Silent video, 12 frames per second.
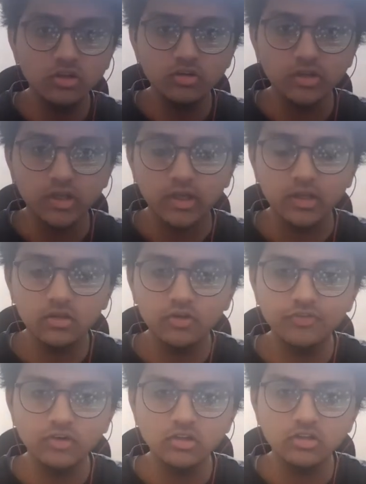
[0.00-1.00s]
see in the
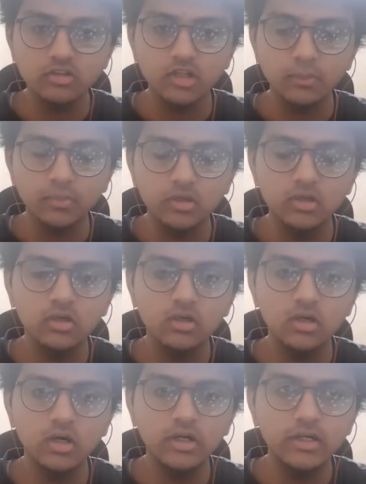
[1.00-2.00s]
first example, an
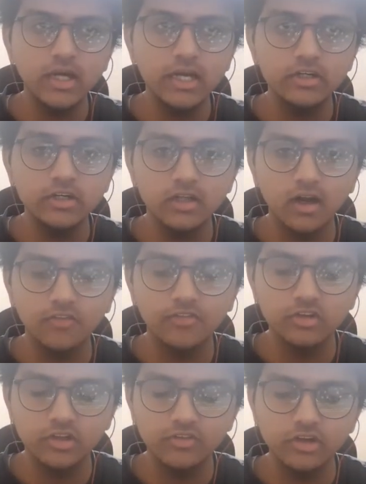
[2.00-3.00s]
undirected graph
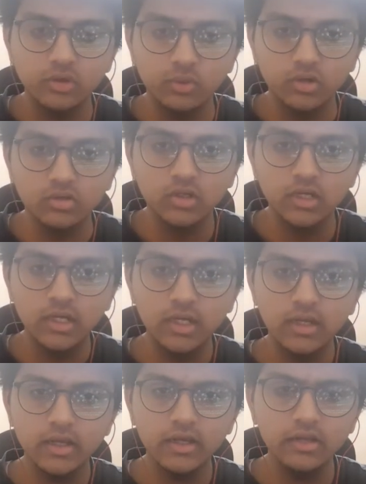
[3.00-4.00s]
is given to us.
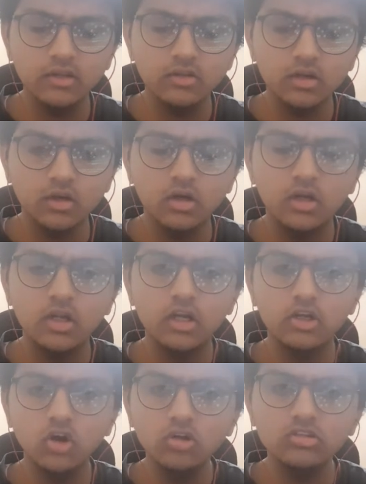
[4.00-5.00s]
It is a
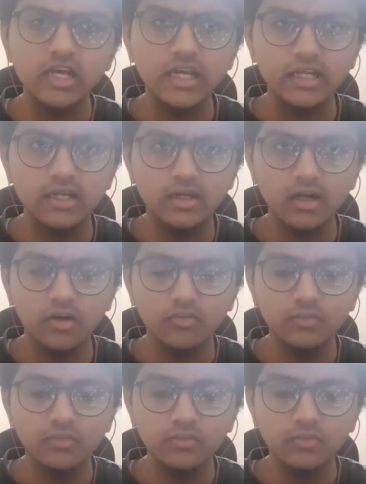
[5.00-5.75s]
non-cyclic graph